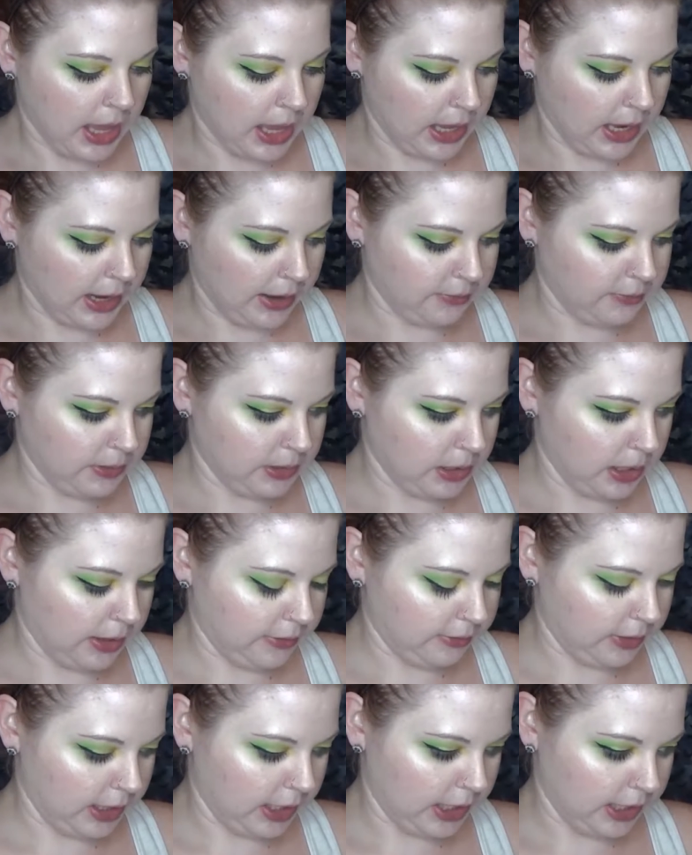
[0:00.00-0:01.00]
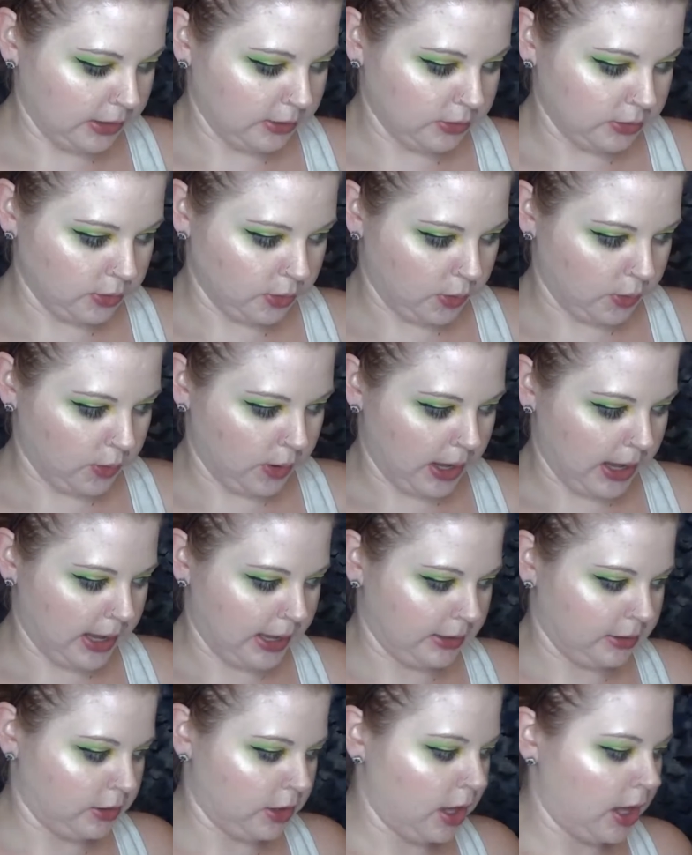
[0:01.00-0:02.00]
and I've been loving it. So
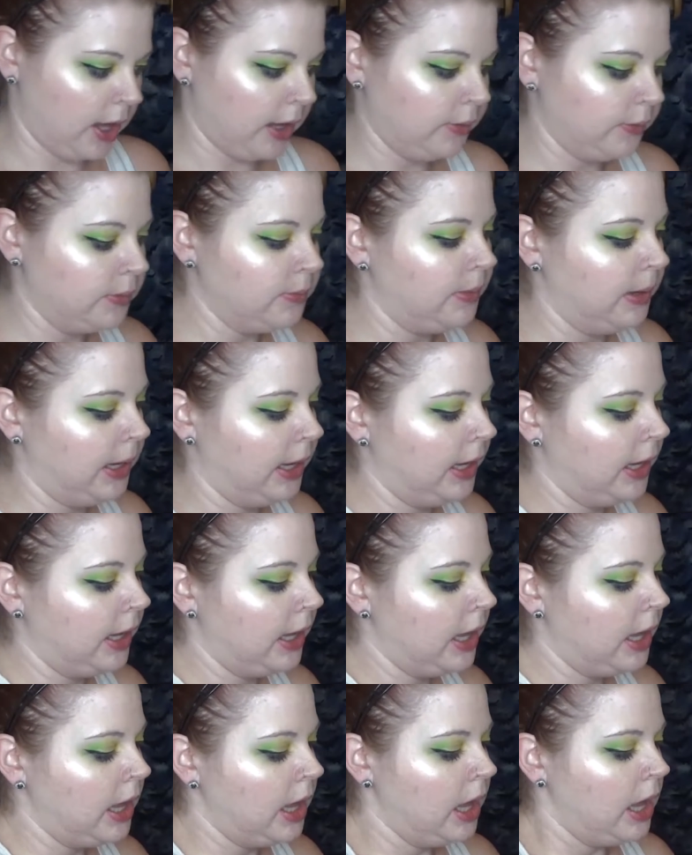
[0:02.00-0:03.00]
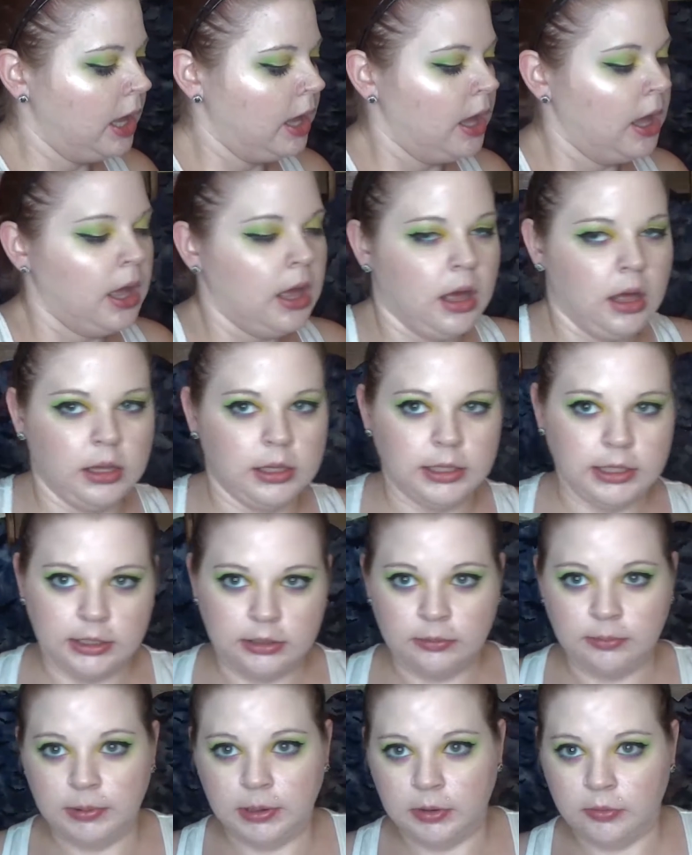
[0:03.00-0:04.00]
I thought I would make a
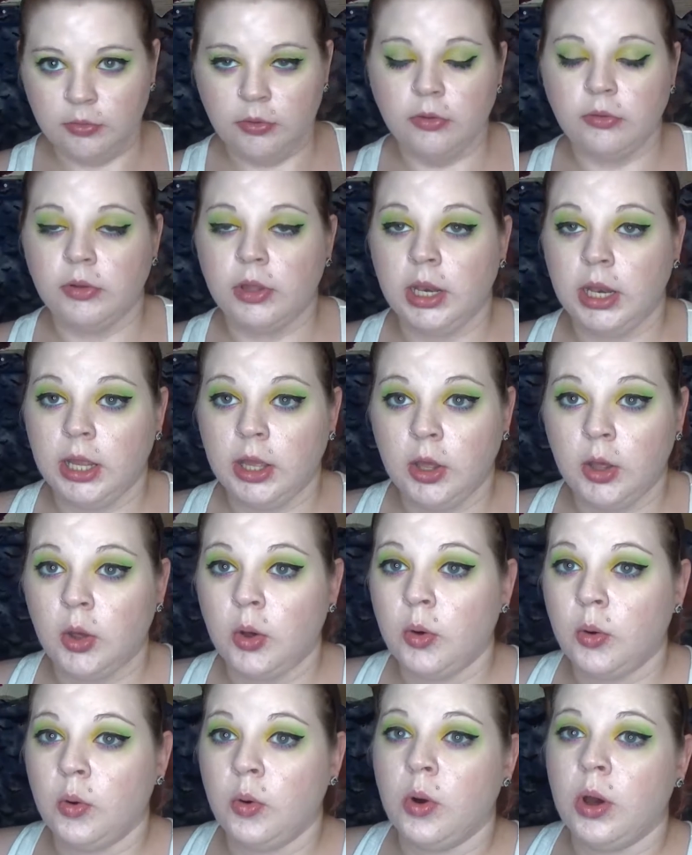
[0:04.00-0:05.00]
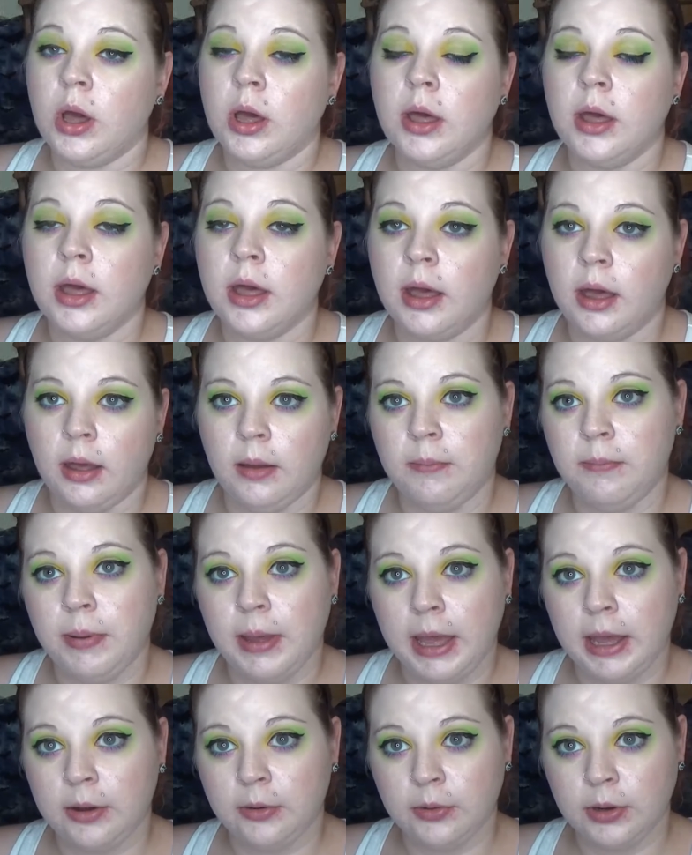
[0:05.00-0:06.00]
little bit of a video
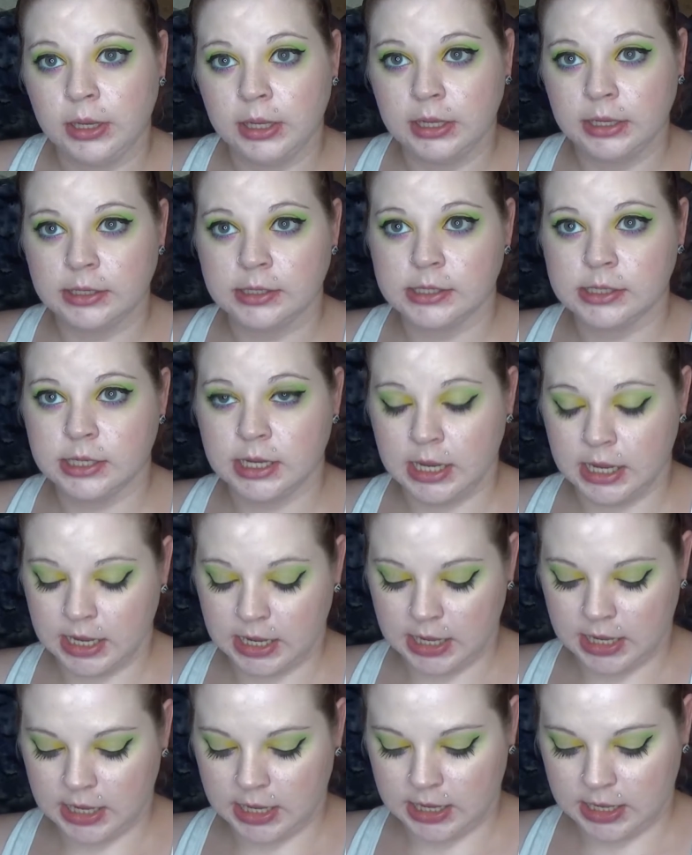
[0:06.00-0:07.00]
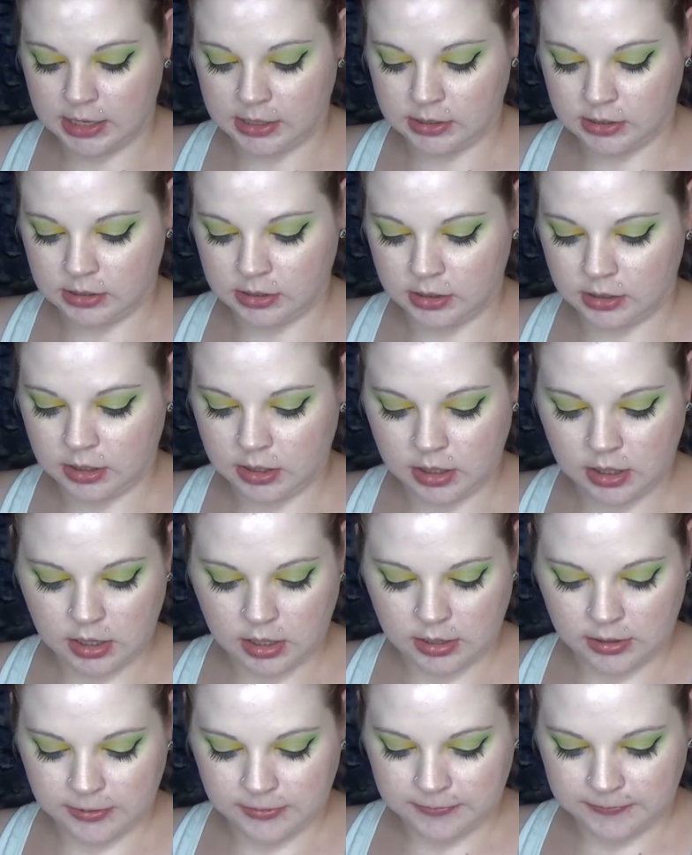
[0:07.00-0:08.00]
about it and
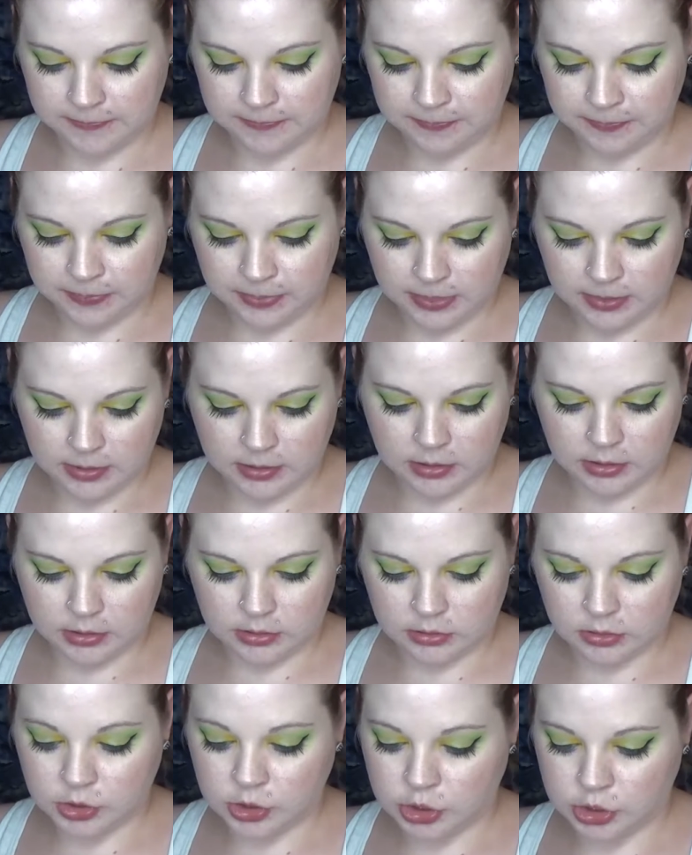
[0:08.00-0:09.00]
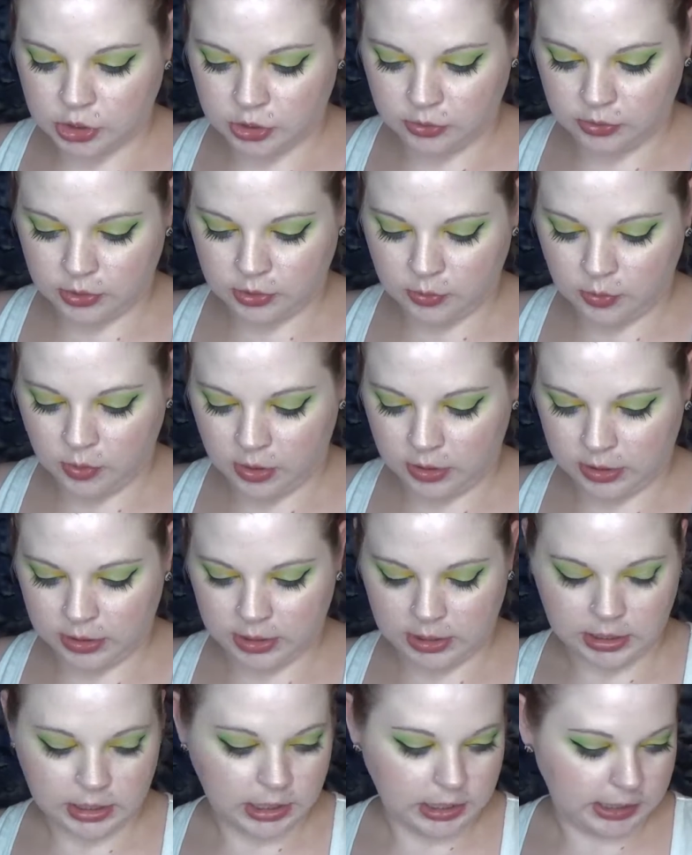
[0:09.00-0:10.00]
show you
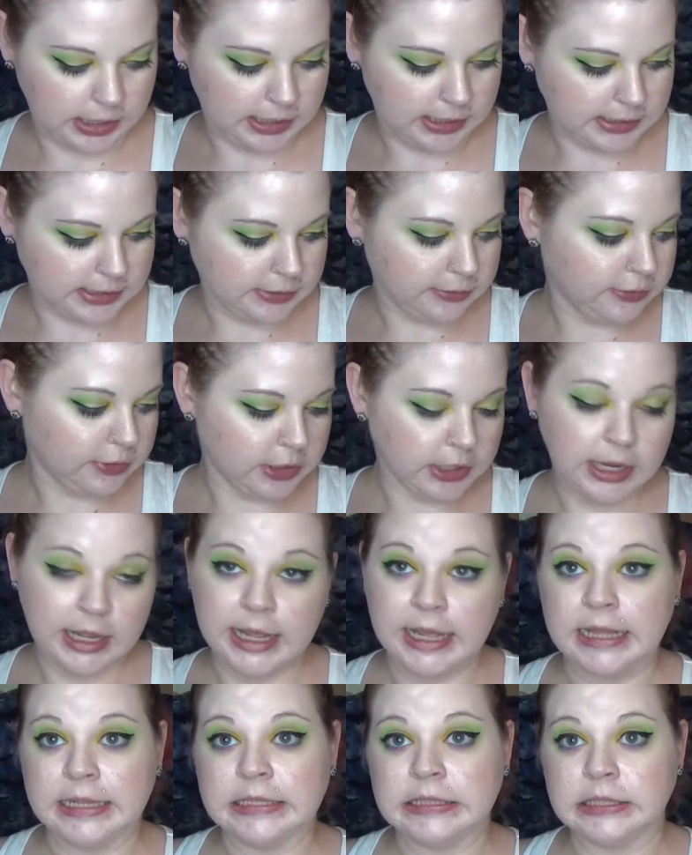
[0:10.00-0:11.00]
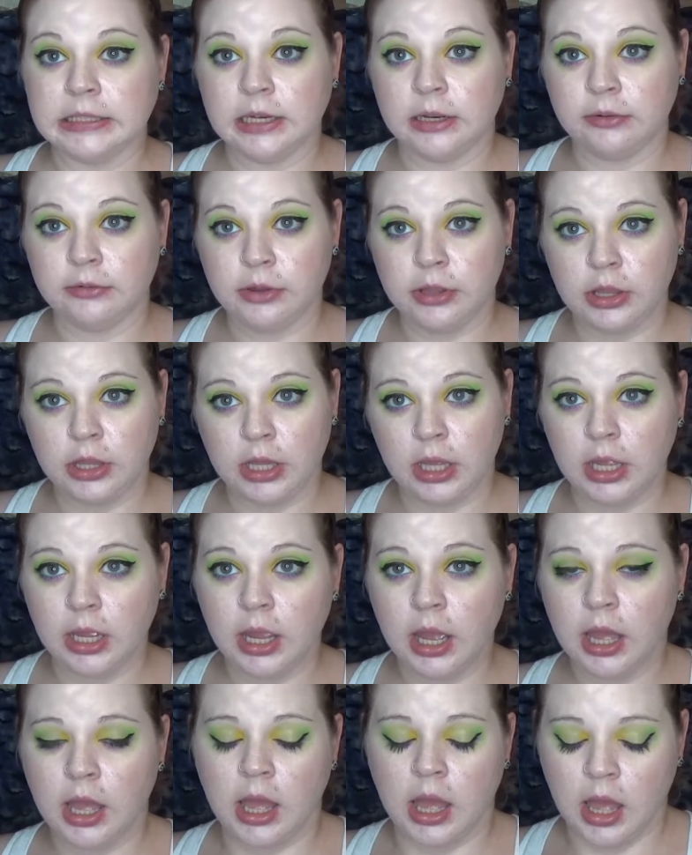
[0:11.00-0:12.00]
all of the different heads and
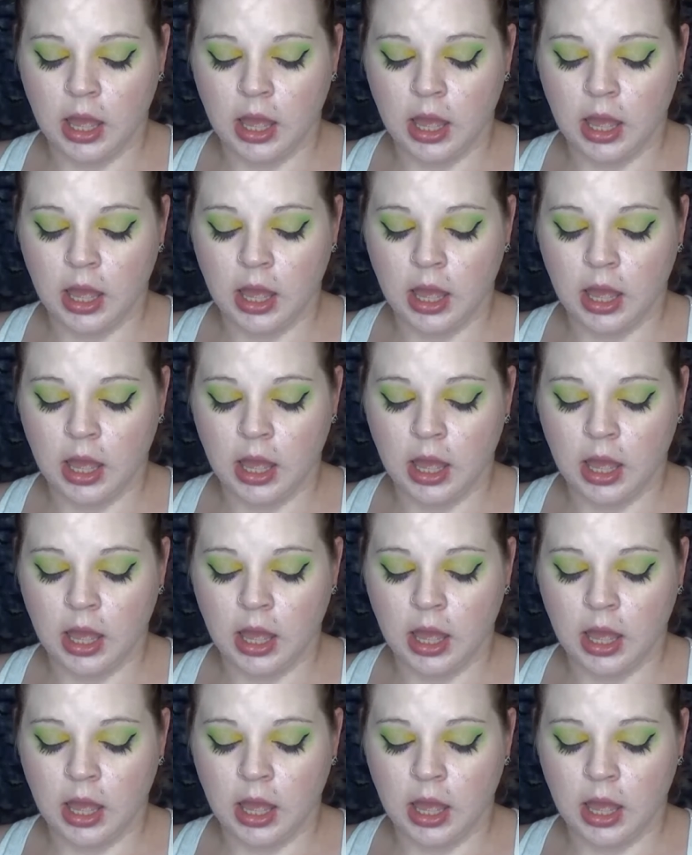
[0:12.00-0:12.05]
everything.